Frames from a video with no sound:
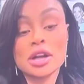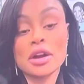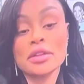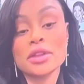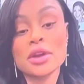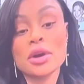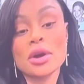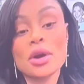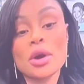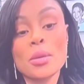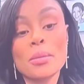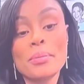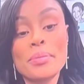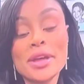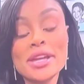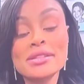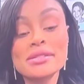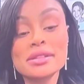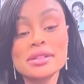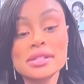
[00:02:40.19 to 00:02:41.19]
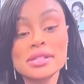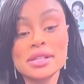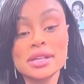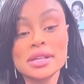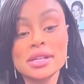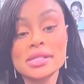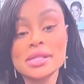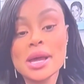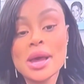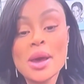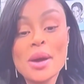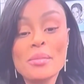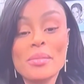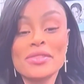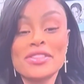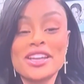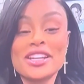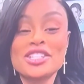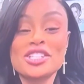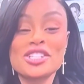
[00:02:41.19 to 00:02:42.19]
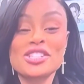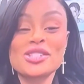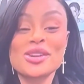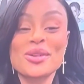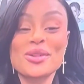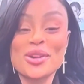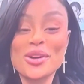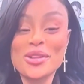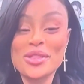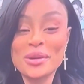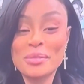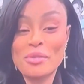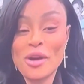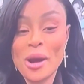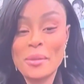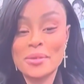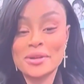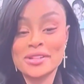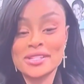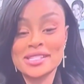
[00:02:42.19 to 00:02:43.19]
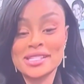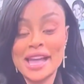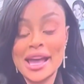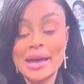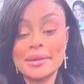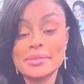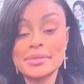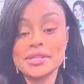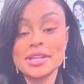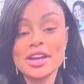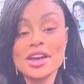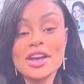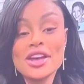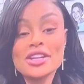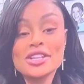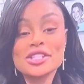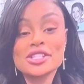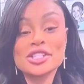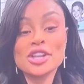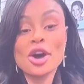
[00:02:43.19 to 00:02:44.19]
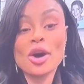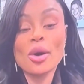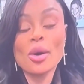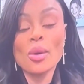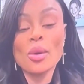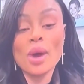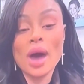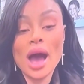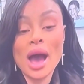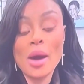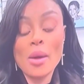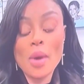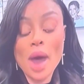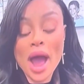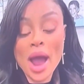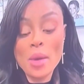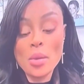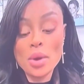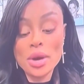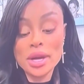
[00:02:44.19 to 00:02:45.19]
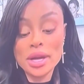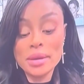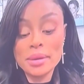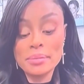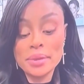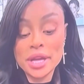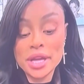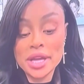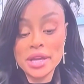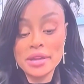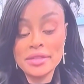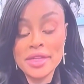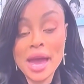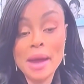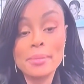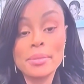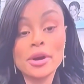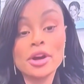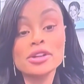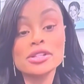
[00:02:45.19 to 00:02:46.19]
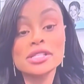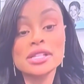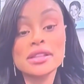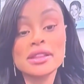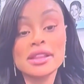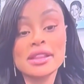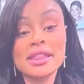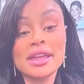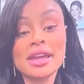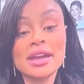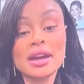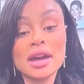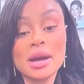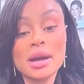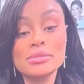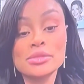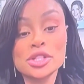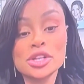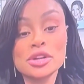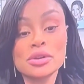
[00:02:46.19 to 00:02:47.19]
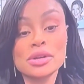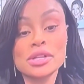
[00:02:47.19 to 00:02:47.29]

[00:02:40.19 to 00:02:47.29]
start their own businesses, but they just don't know the proper steps. So I want to be that person that they could come to,